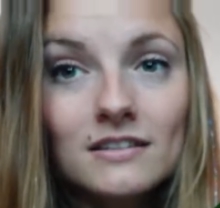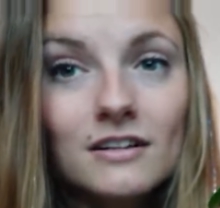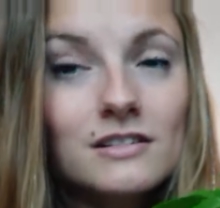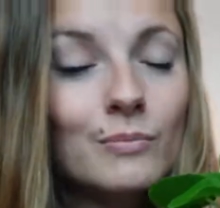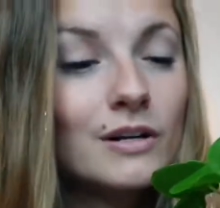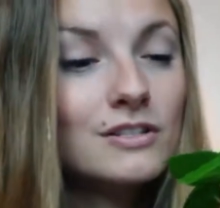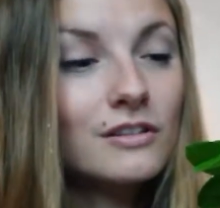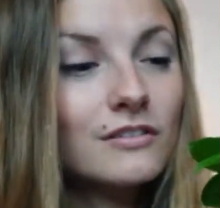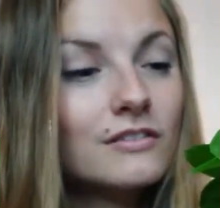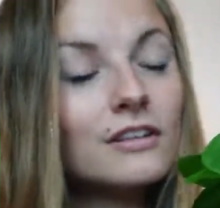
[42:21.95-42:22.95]
There's a bunch
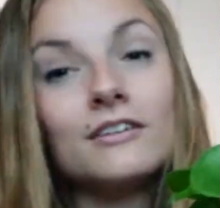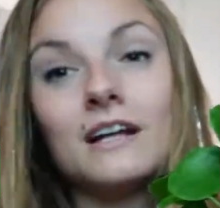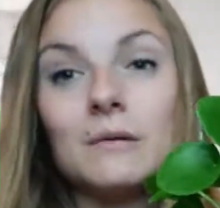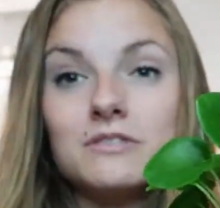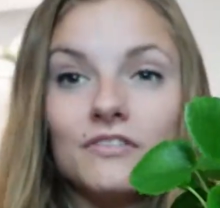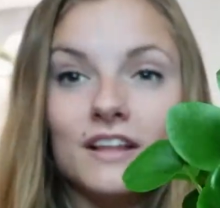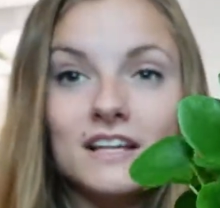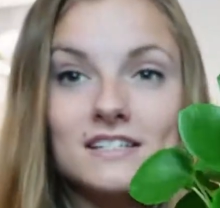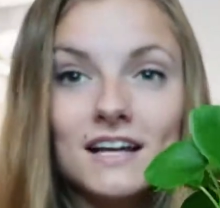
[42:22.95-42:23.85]
of little names for this.